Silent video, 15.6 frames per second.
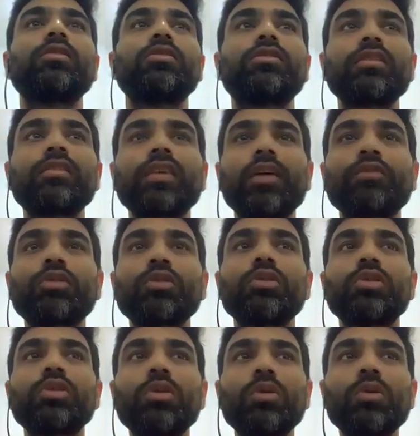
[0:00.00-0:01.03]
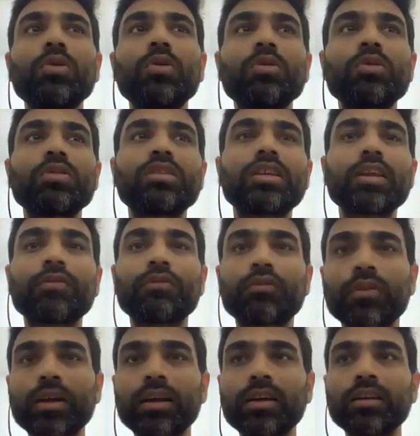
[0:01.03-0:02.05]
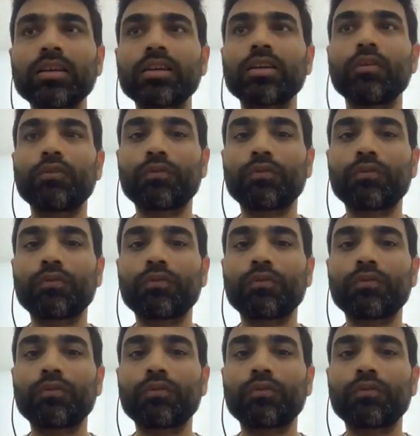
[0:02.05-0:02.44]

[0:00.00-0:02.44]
You just have to know different